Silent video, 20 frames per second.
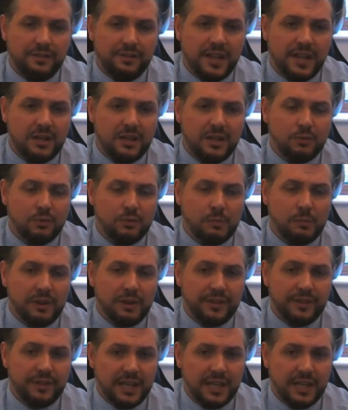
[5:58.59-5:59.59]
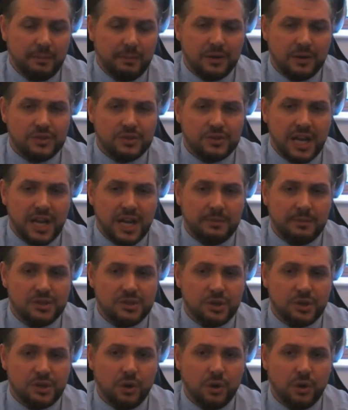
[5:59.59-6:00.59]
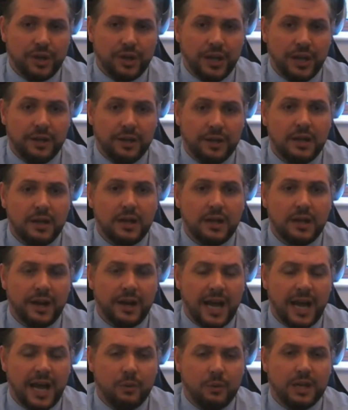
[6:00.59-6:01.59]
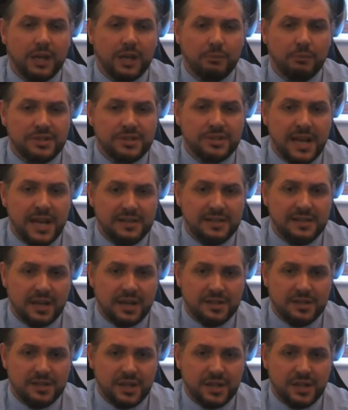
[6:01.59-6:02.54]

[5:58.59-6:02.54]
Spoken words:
I think when we think about cyber stalking and how we can protect